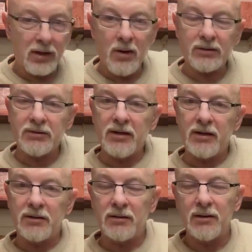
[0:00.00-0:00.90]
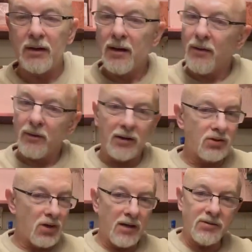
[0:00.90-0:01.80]
to go out to dinner. We're going to
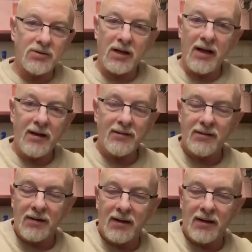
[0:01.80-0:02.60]
try this again.